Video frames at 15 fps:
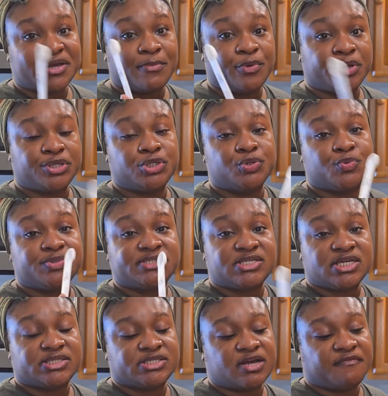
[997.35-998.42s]
So I'm going to do
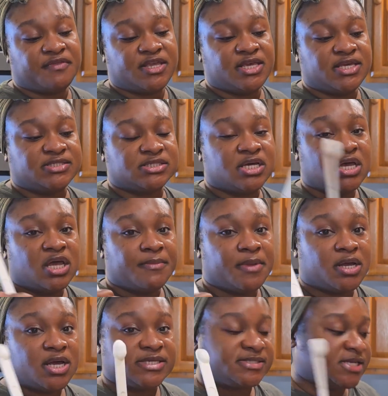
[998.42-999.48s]
6 of these
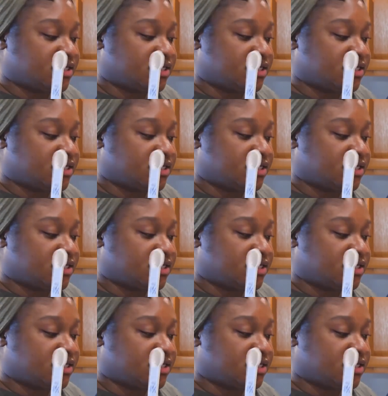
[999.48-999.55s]
because